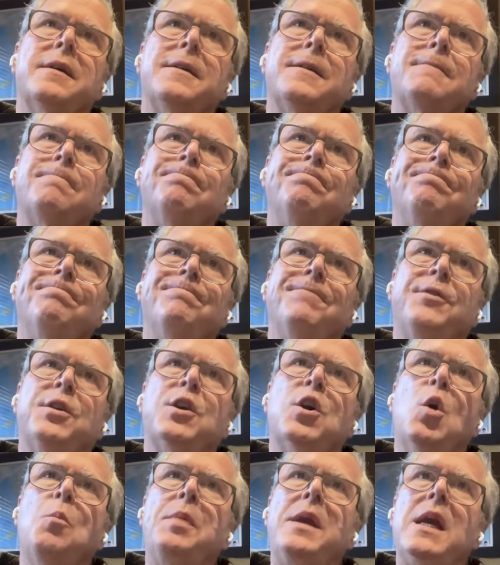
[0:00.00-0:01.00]
um,
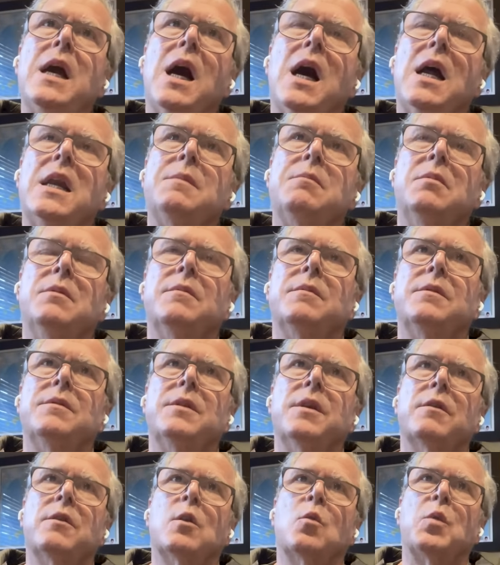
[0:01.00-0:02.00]
you go beyond
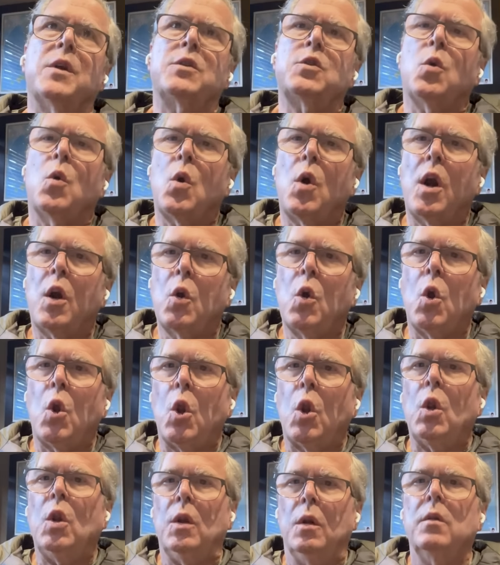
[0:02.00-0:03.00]
you know the
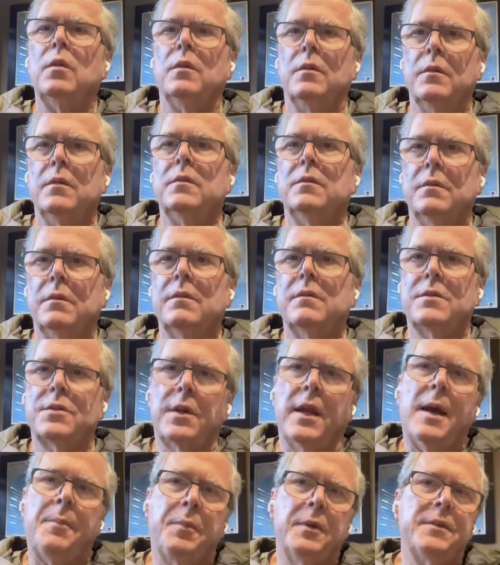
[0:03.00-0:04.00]
rhetorical
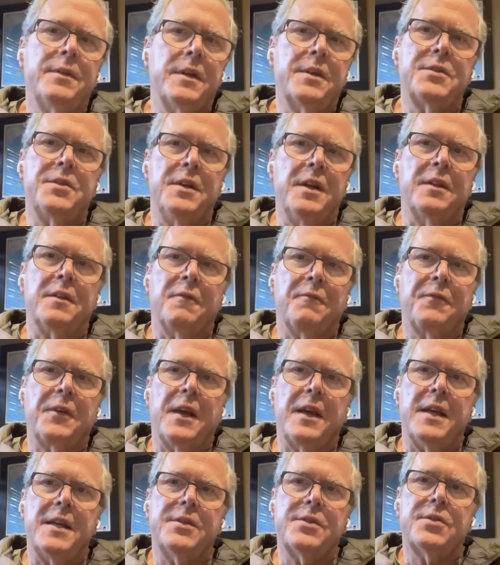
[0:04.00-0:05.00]
slapping Disney in the
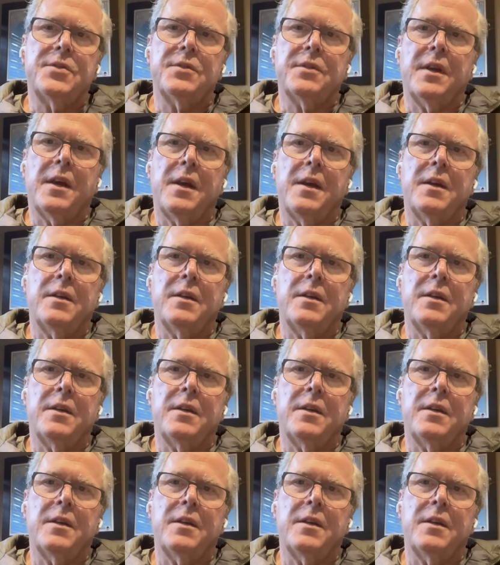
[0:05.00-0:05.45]
face, mm-hmm.